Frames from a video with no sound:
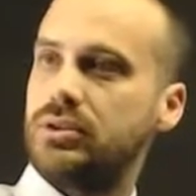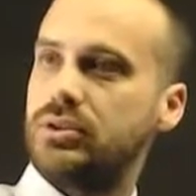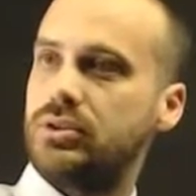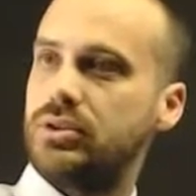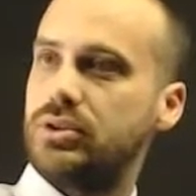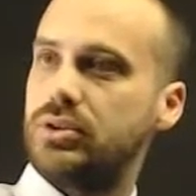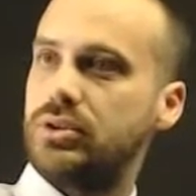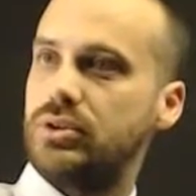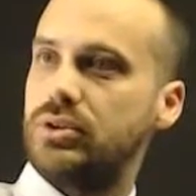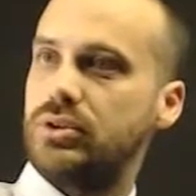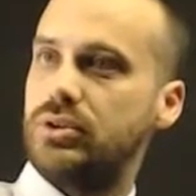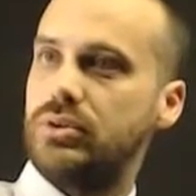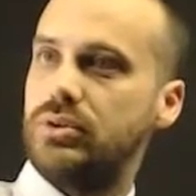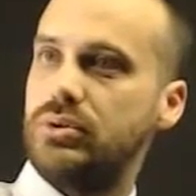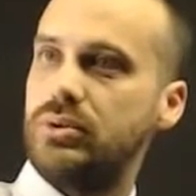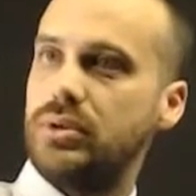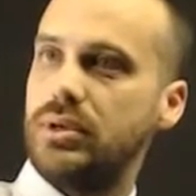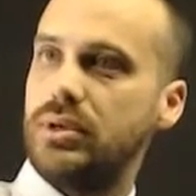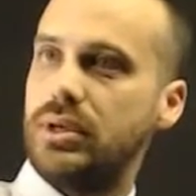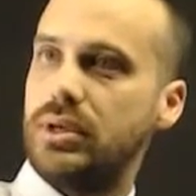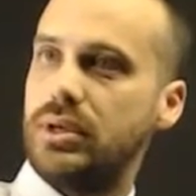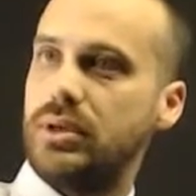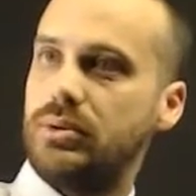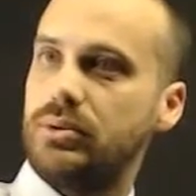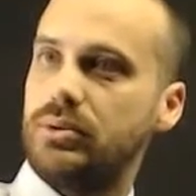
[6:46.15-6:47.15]
2
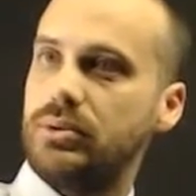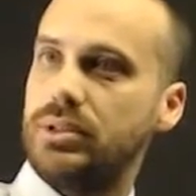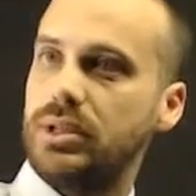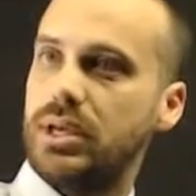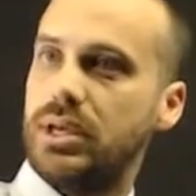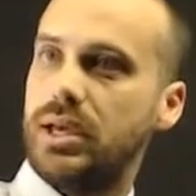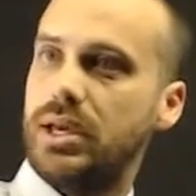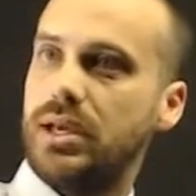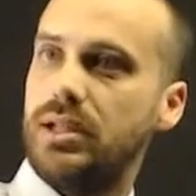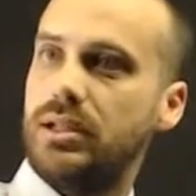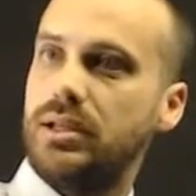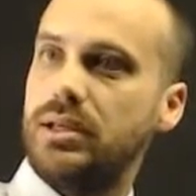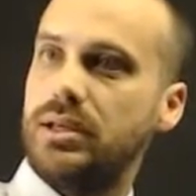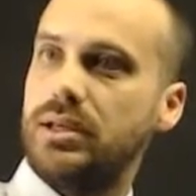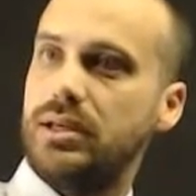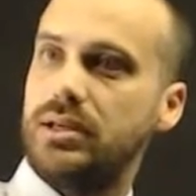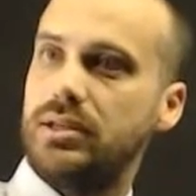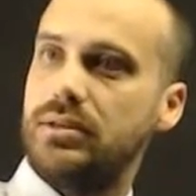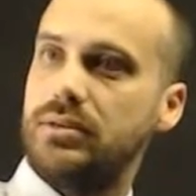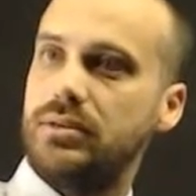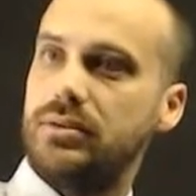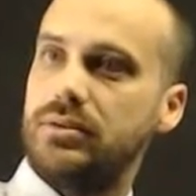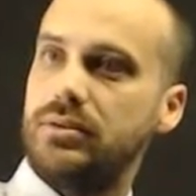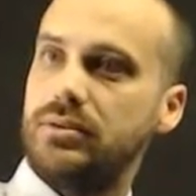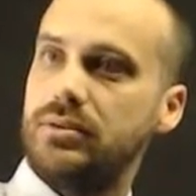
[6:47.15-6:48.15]
equals
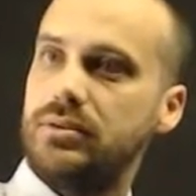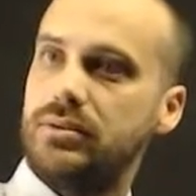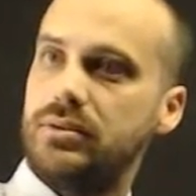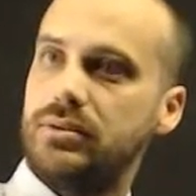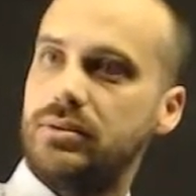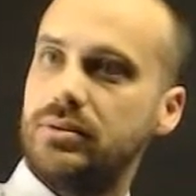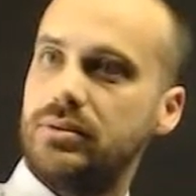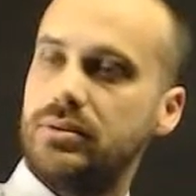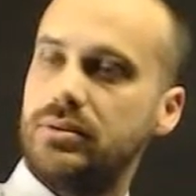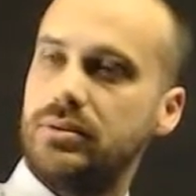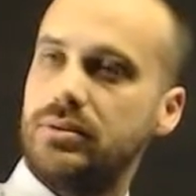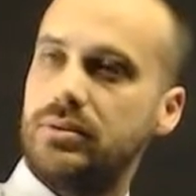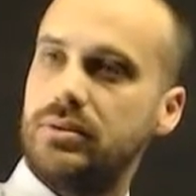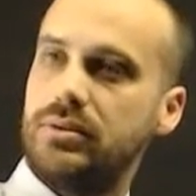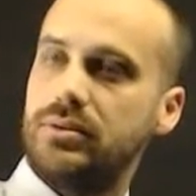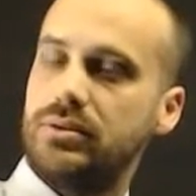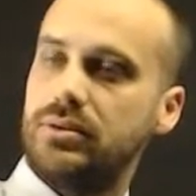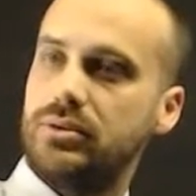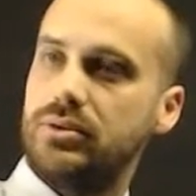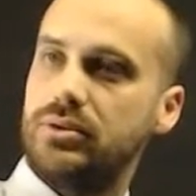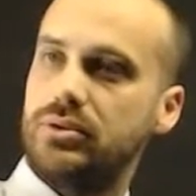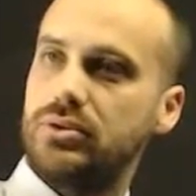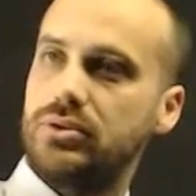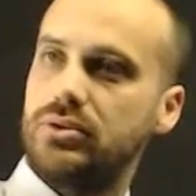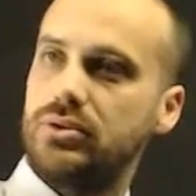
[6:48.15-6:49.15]
ln
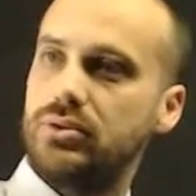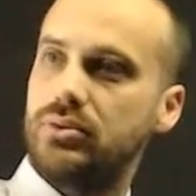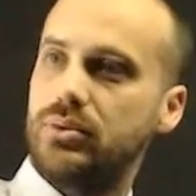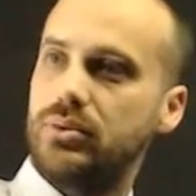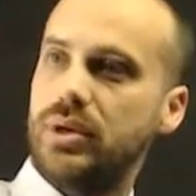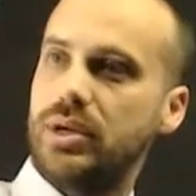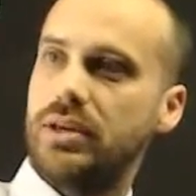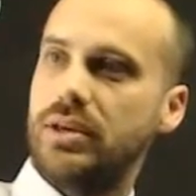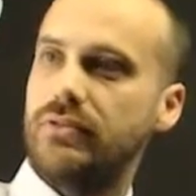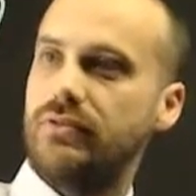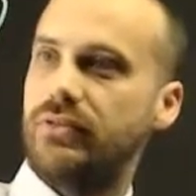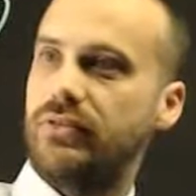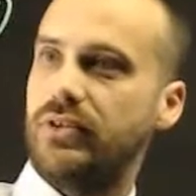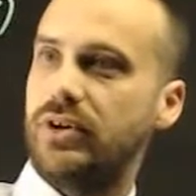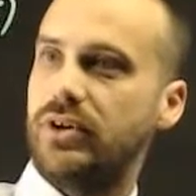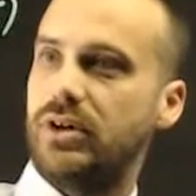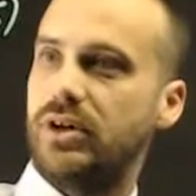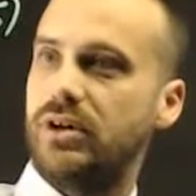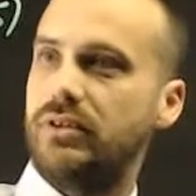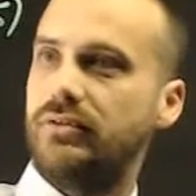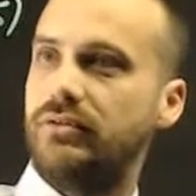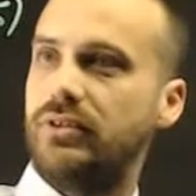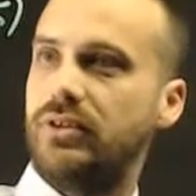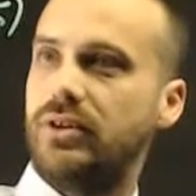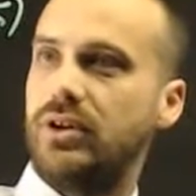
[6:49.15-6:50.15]

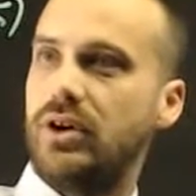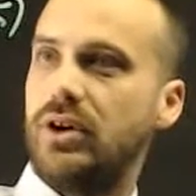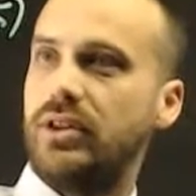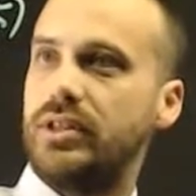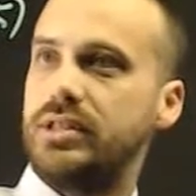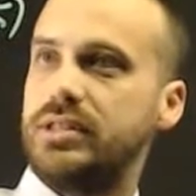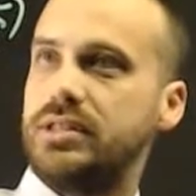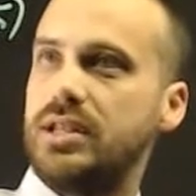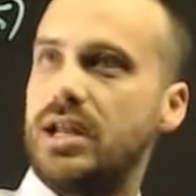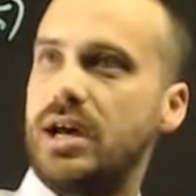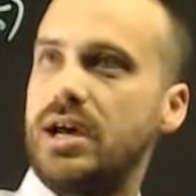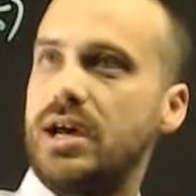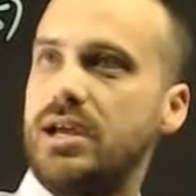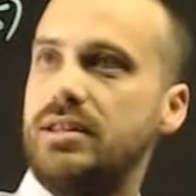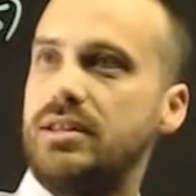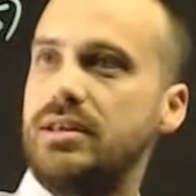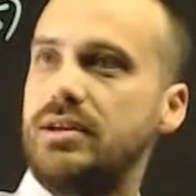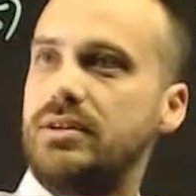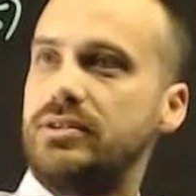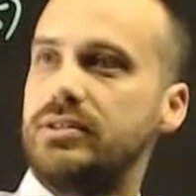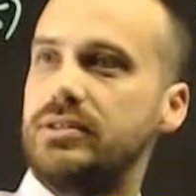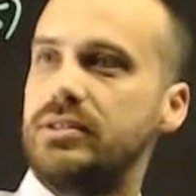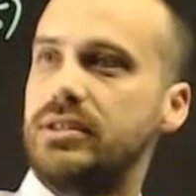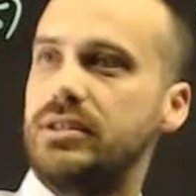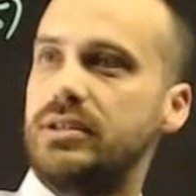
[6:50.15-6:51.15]
25. Oh, there's an a there,
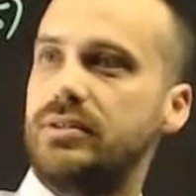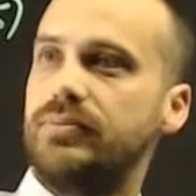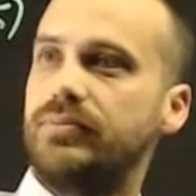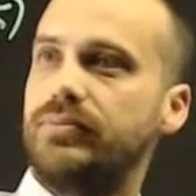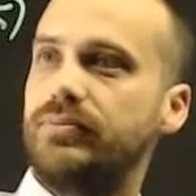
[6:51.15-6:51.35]
isn't there?